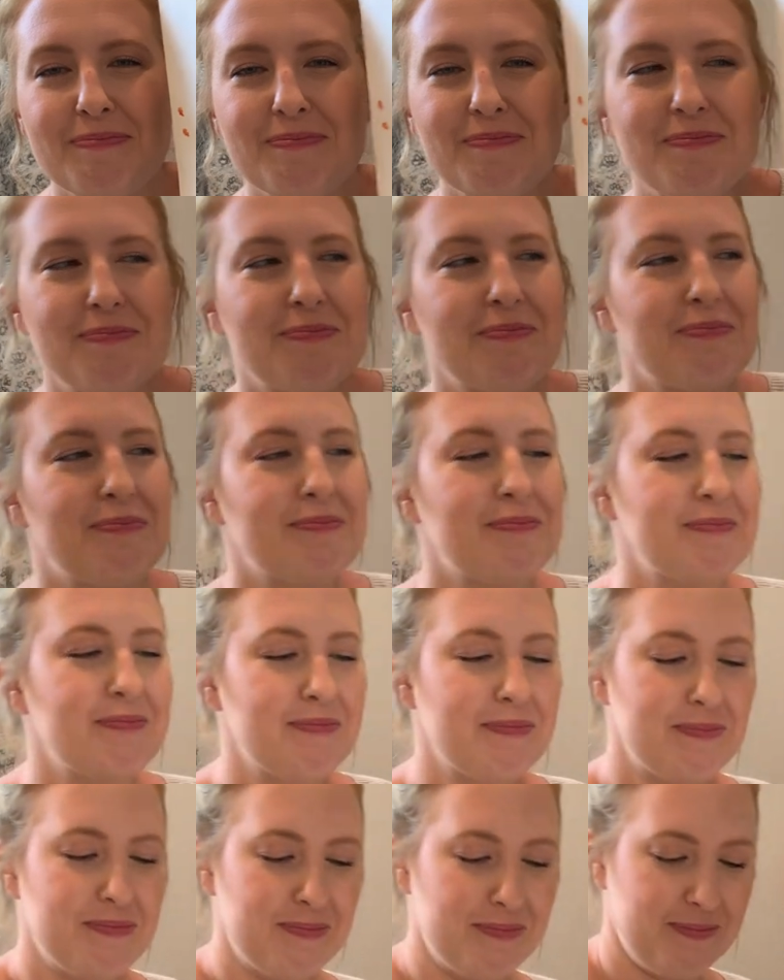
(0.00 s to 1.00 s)

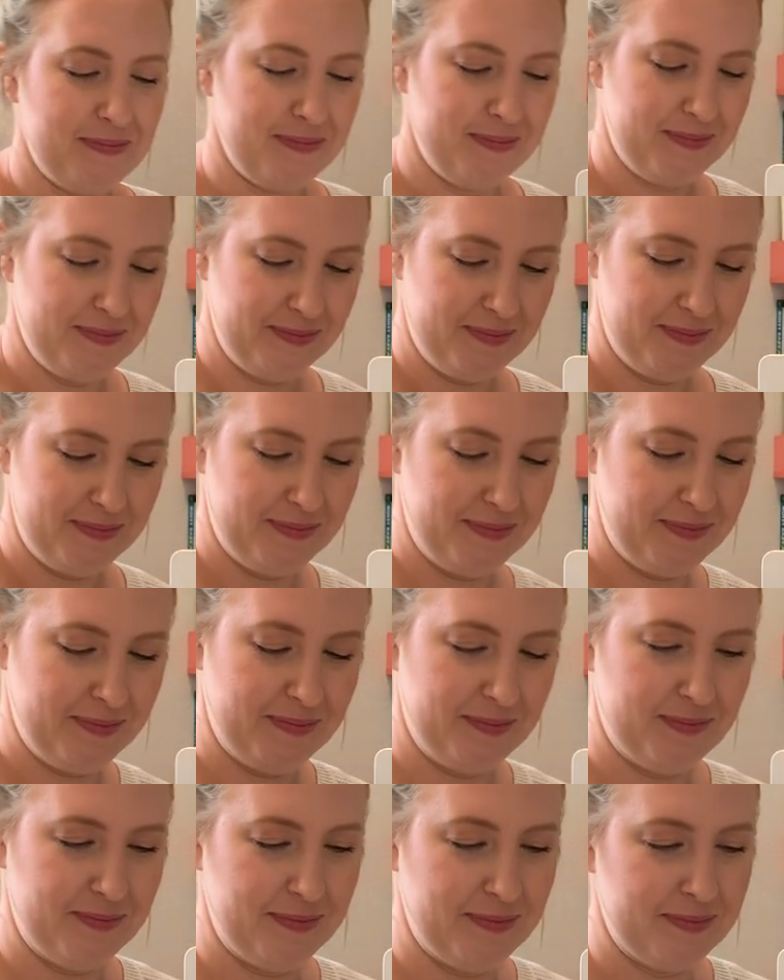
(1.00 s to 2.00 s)

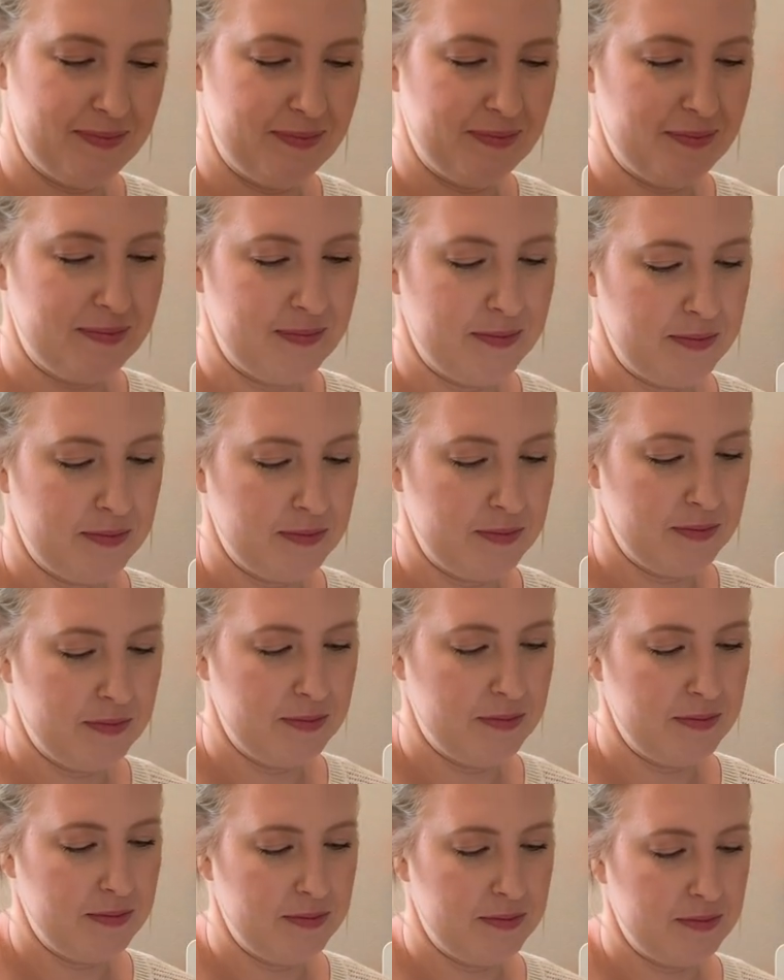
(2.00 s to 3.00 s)

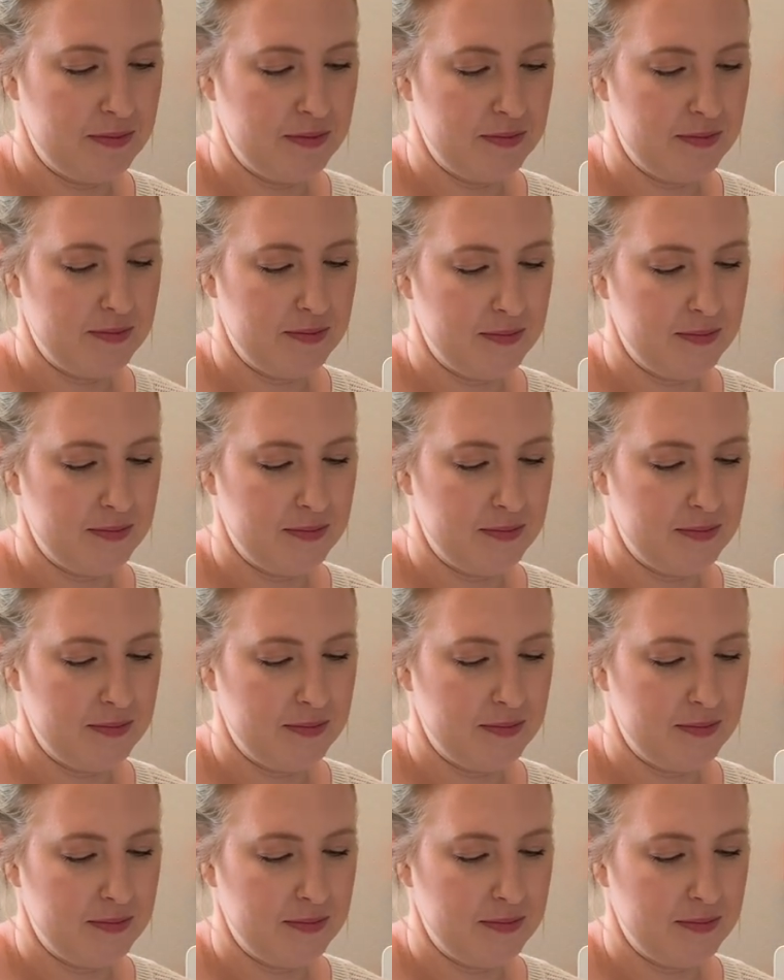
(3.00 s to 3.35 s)
Nobody speaks.